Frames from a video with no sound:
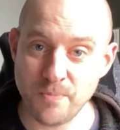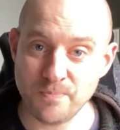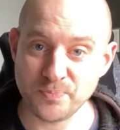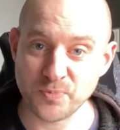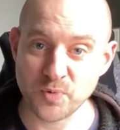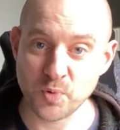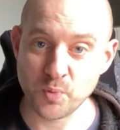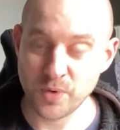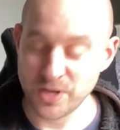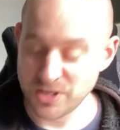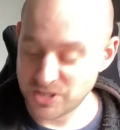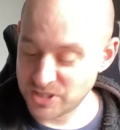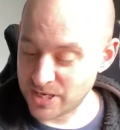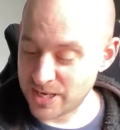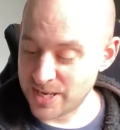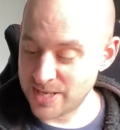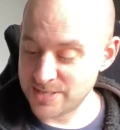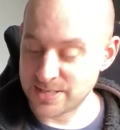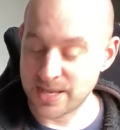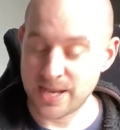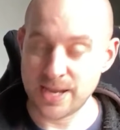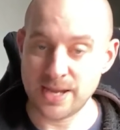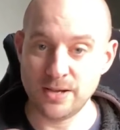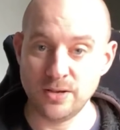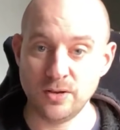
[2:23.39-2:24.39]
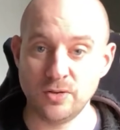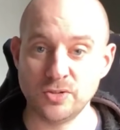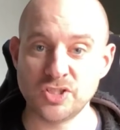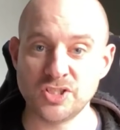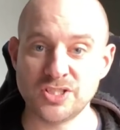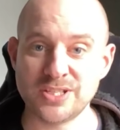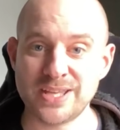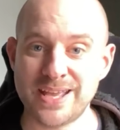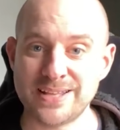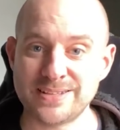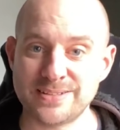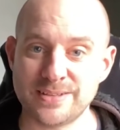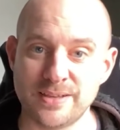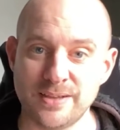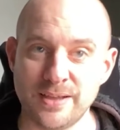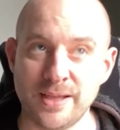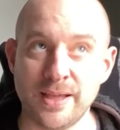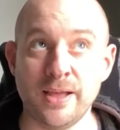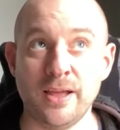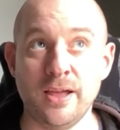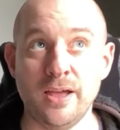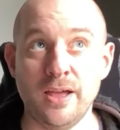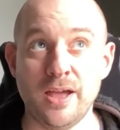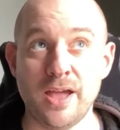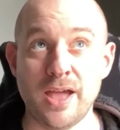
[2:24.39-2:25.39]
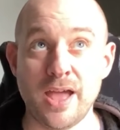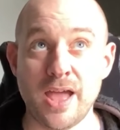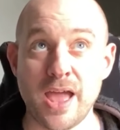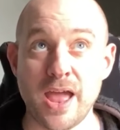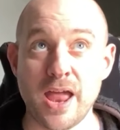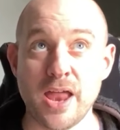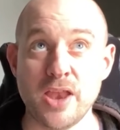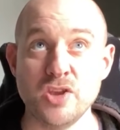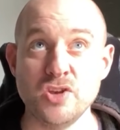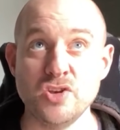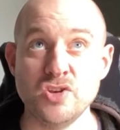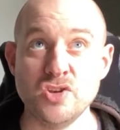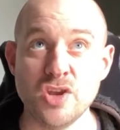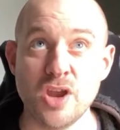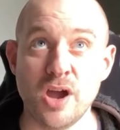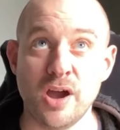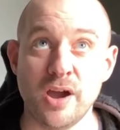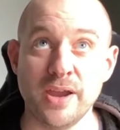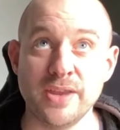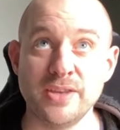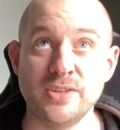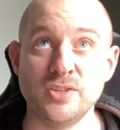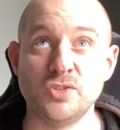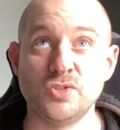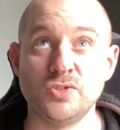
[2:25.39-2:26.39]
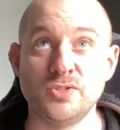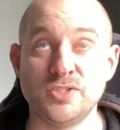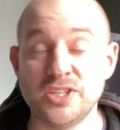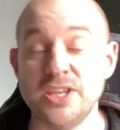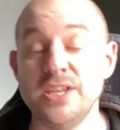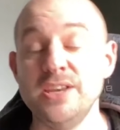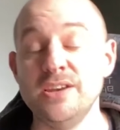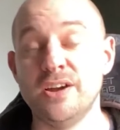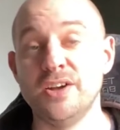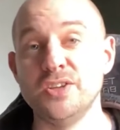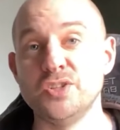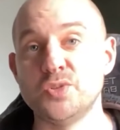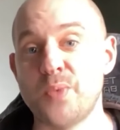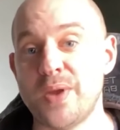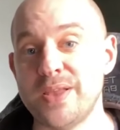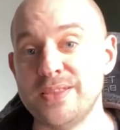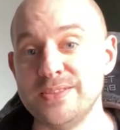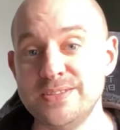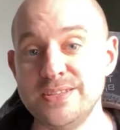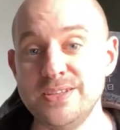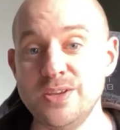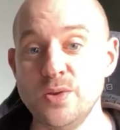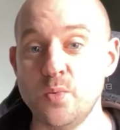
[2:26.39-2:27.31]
which is a Logitech C920,